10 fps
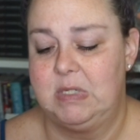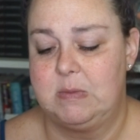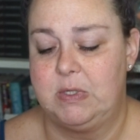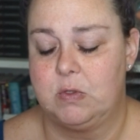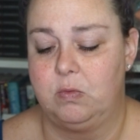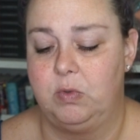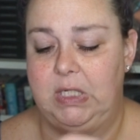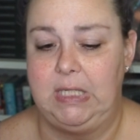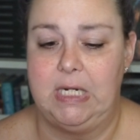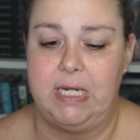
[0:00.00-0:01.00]
It smells
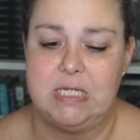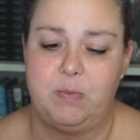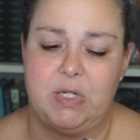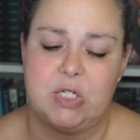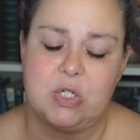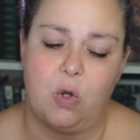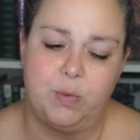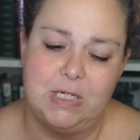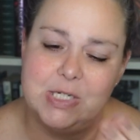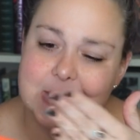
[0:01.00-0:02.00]
really nice. But a
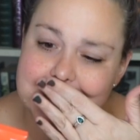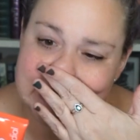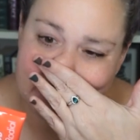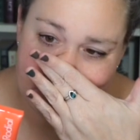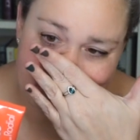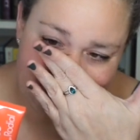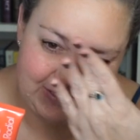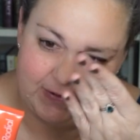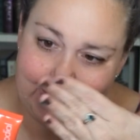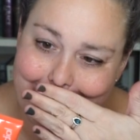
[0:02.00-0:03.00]
sculpting gel, is this, like, literally
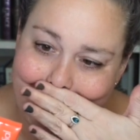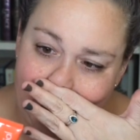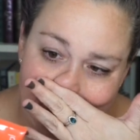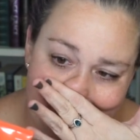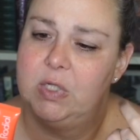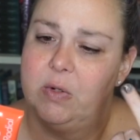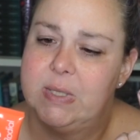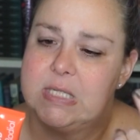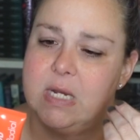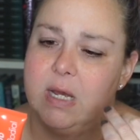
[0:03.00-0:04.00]
for your hair? No,
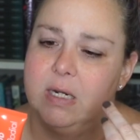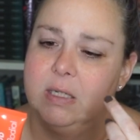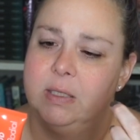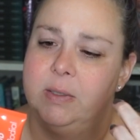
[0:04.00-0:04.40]
it is not.